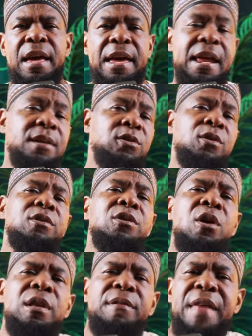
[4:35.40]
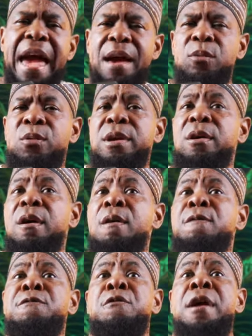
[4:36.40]
And as a result of that, we are
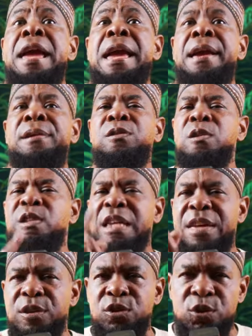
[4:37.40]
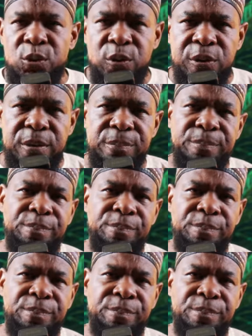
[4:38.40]
afraid to say the truth.